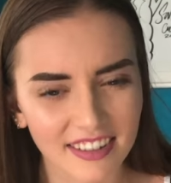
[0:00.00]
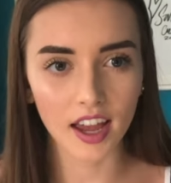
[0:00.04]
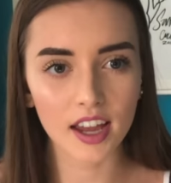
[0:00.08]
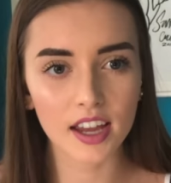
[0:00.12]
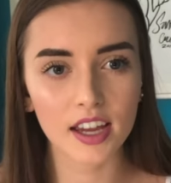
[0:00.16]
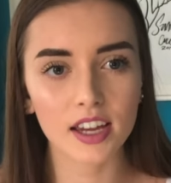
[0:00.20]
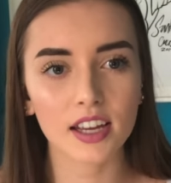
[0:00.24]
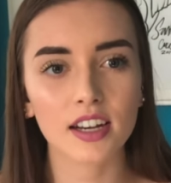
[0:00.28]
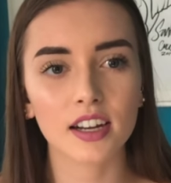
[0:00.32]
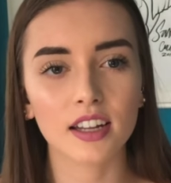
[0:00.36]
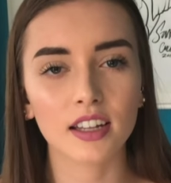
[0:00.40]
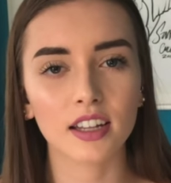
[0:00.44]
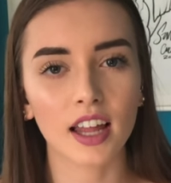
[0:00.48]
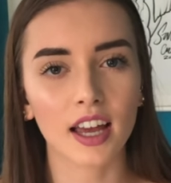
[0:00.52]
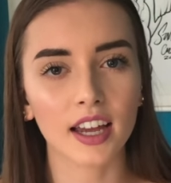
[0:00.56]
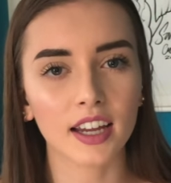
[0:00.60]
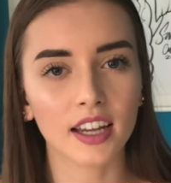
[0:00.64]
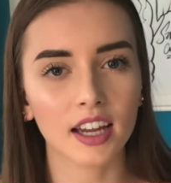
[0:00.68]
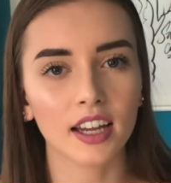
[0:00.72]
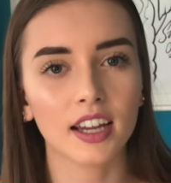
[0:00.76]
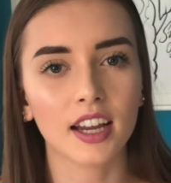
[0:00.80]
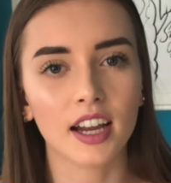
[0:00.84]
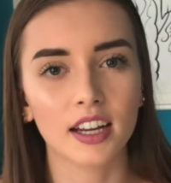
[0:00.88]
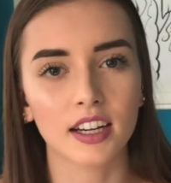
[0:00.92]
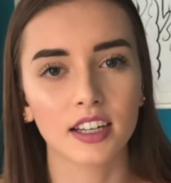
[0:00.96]
And like
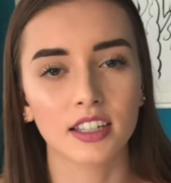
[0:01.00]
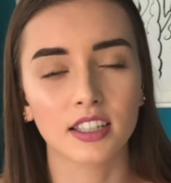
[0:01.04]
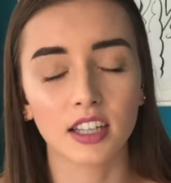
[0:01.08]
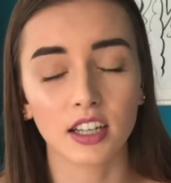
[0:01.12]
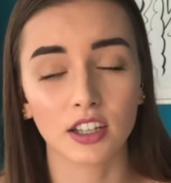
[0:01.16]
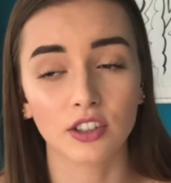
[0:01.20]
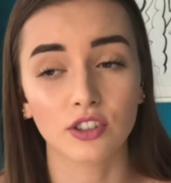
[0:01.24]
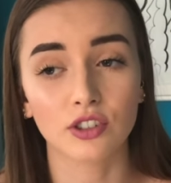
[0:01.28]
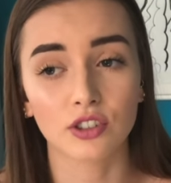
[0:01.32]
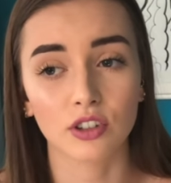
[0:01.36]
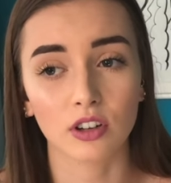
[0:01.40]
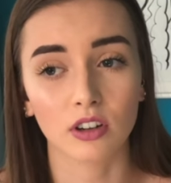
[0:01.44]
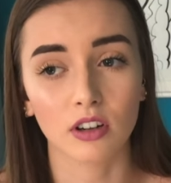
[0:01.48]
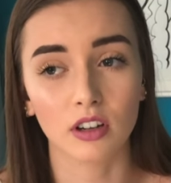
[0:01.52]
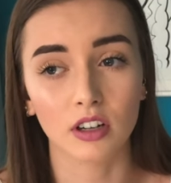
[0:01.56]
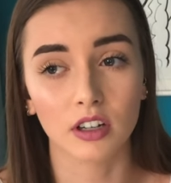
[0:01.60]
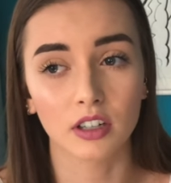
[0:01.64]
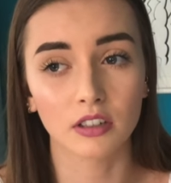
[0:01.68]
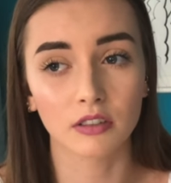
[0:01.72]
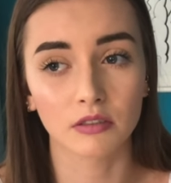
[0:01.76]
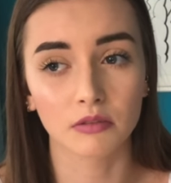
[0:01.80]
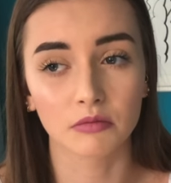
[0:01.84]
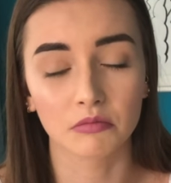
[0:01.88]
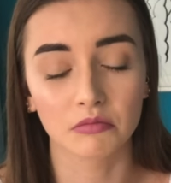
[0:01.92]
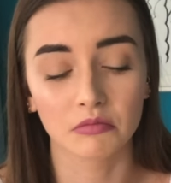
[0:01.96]
I kind of touched
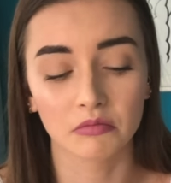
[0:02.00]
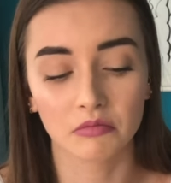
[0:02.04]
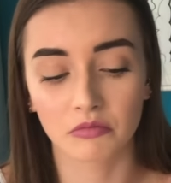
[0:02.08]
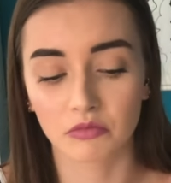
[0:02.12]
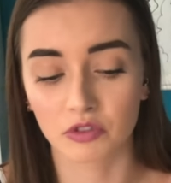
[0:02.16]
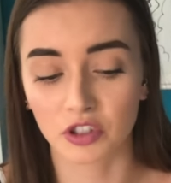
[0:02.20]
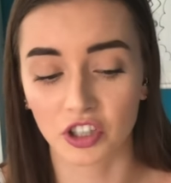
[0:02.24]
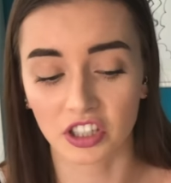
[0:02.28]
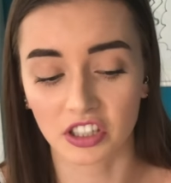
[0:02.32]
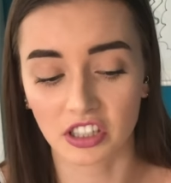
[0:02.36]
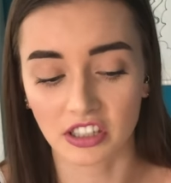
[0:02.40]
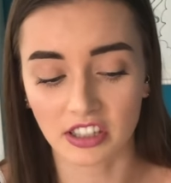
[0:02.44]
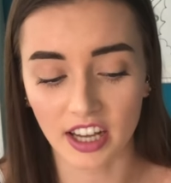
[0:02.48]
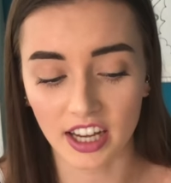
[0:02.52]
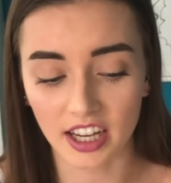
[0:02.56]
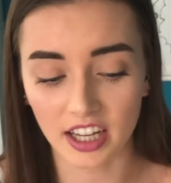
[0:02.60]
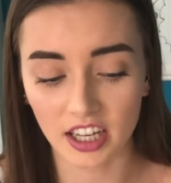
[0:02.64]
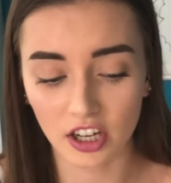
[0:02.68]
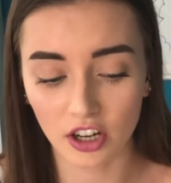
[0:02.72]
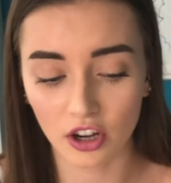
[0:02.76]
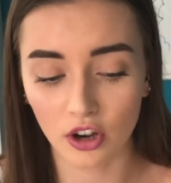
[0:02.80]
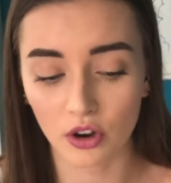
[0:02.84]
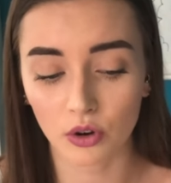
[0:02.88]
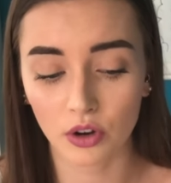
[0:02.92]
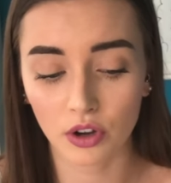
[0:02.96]
on just a second
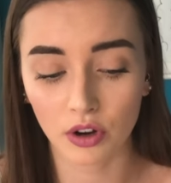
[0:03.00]
ago,